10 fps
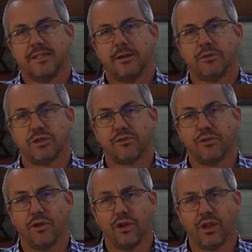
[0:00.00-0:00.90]
It was a
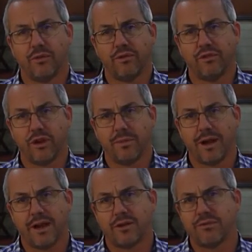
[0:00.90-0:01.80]
fall that
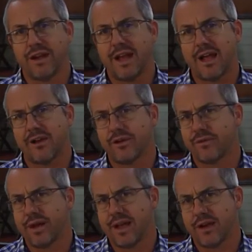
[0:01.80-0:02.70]
reverberated around and
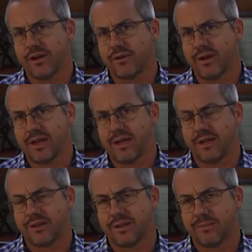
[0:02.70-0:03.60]
around and
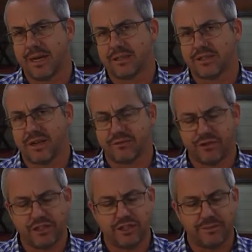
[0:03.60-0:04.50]
around amongst our
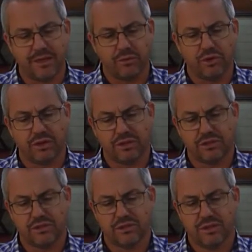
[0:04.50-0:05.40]
friendship
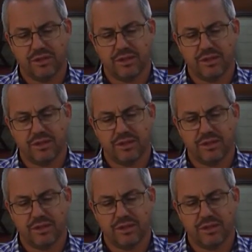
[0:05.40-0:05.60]
networks.